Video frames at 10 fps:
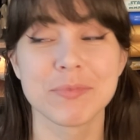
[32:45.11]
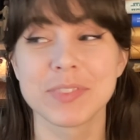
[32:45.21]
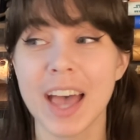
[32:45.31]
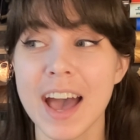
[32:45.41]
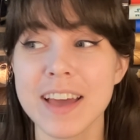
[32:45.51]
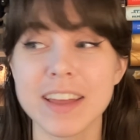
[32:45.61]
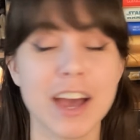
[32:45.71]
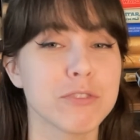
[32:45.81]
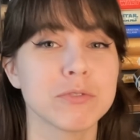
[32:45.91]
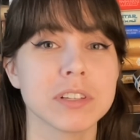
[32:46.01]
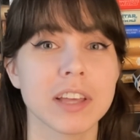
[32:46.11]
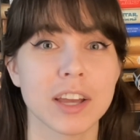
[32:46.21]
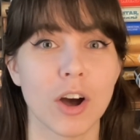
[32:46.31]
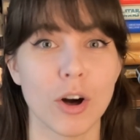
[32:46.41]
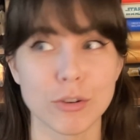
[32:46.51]
that I feel like
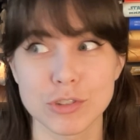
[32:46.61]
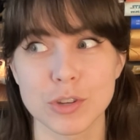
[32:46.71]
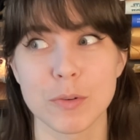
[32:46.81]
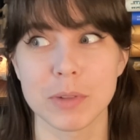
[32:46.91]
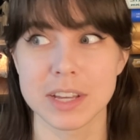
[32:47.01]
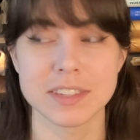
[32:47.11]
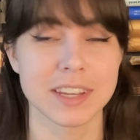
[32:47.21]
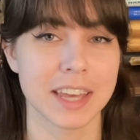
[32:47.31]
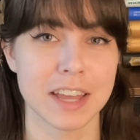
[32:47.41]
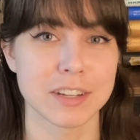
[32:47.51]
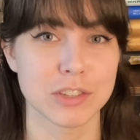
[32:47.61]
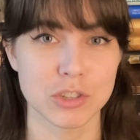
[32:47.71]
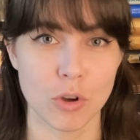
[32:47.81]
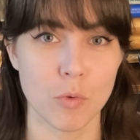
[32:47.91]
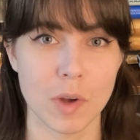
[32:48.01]
also applies to Kanan
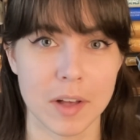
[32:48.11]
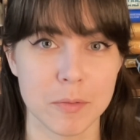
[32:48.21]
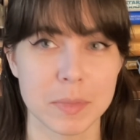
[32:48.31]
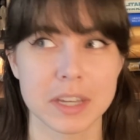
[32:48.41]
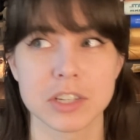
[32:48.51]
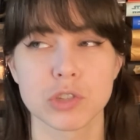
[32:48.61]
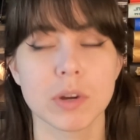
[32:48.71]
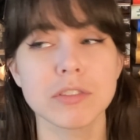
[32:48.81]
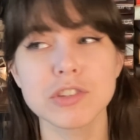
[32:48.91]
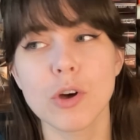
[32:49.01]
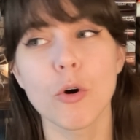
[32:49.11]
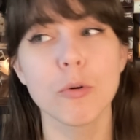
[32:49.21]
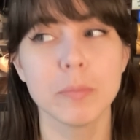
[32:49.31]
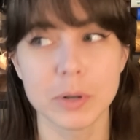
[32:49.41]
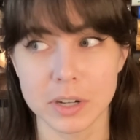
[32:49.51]
so well, because throughout this
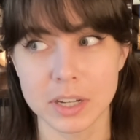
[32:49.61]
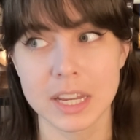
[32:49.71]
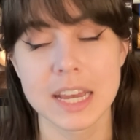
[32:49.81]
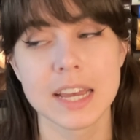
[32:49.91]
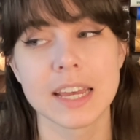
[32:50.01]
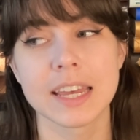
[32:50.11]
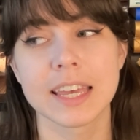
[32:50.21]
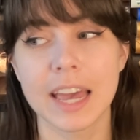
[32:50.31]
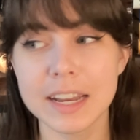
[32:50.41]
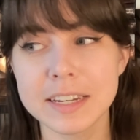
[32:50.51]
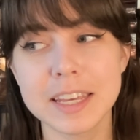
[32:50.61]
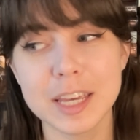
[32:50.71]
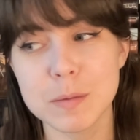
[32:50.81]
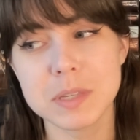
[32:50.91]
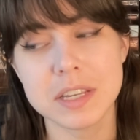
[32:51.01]
whole book, Kanan
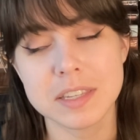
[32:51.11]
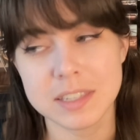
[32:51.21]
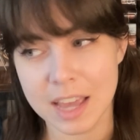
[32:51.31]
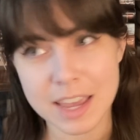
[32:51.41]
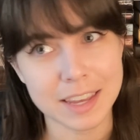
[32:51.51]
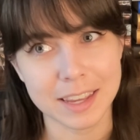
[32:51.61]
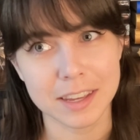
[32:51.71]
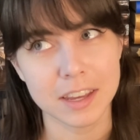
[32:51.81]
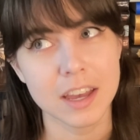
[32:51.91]
keeps saying,